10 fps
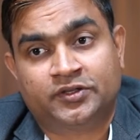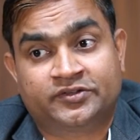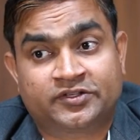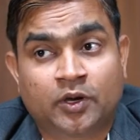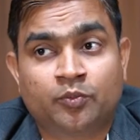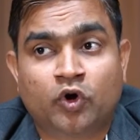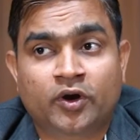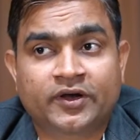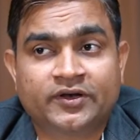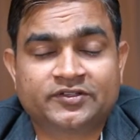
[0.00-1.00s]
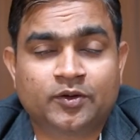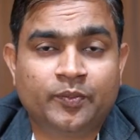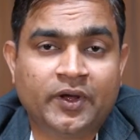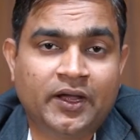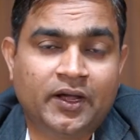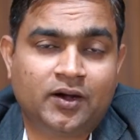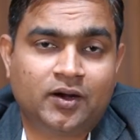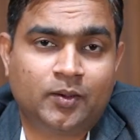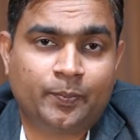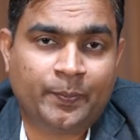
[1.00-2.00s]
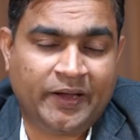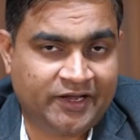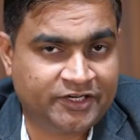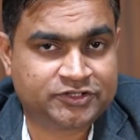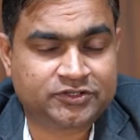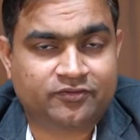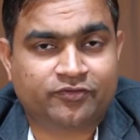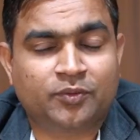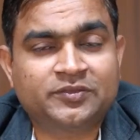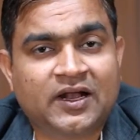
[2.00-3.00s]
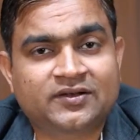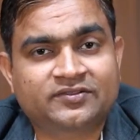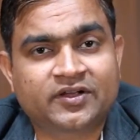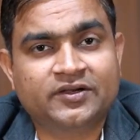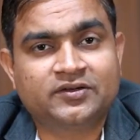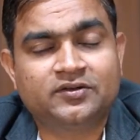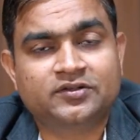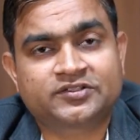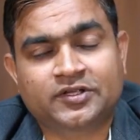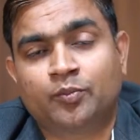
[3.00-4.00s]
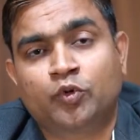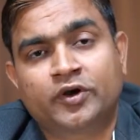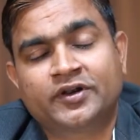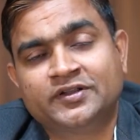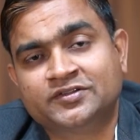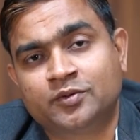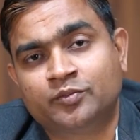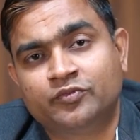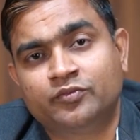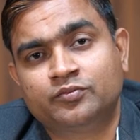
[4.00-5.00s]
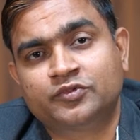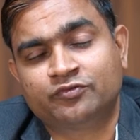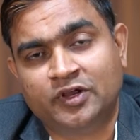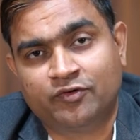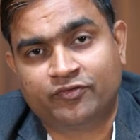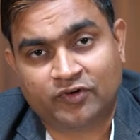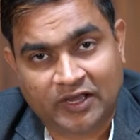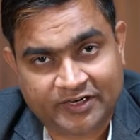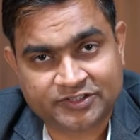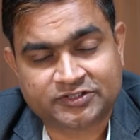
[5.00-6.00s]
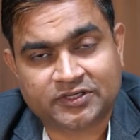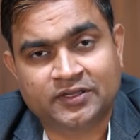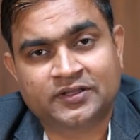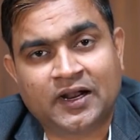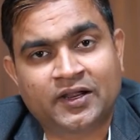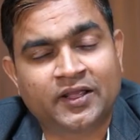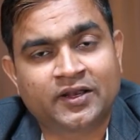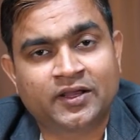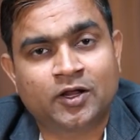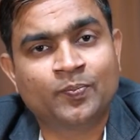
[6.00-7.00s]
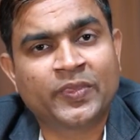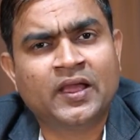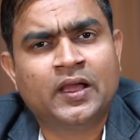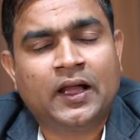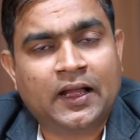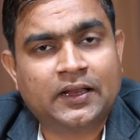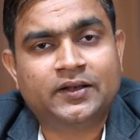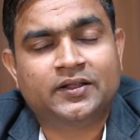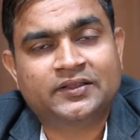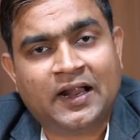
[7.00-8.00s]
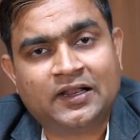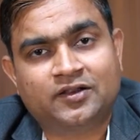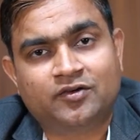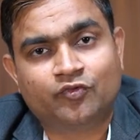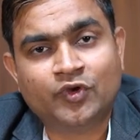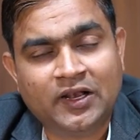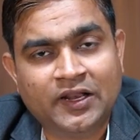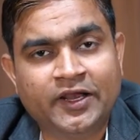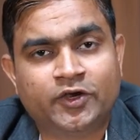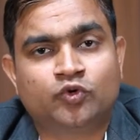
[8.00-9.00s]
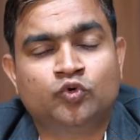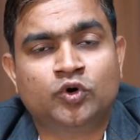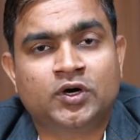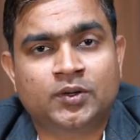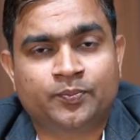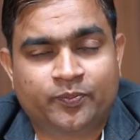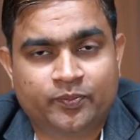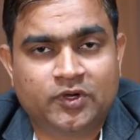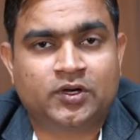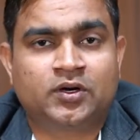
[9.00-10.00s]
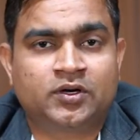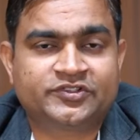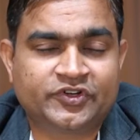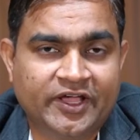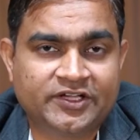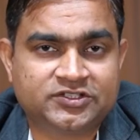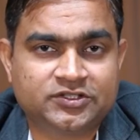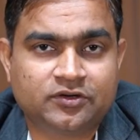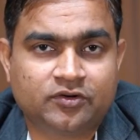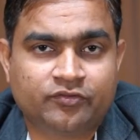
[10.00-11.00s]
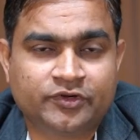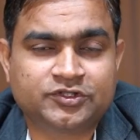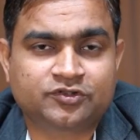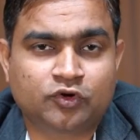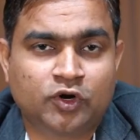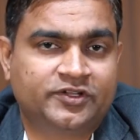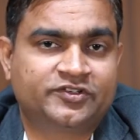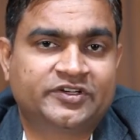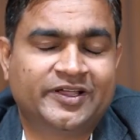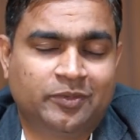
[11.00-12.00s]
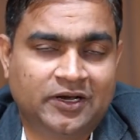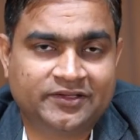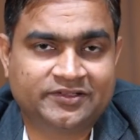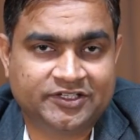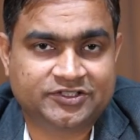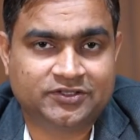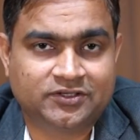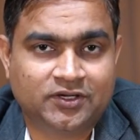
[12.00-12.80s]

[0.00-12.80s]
some organism may perish from that side, some organisms will flourish in that area, and that will lead to a stage which is called stabilization.